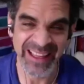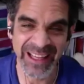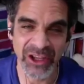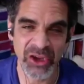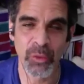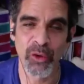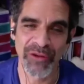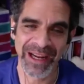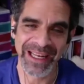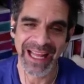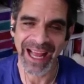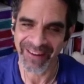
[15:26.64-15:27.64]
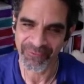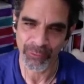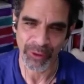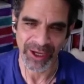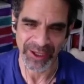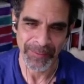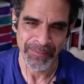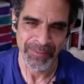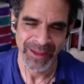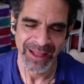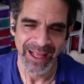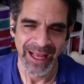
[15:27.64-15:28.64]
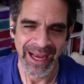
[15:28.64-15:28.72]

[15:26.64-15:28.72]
you already have one. And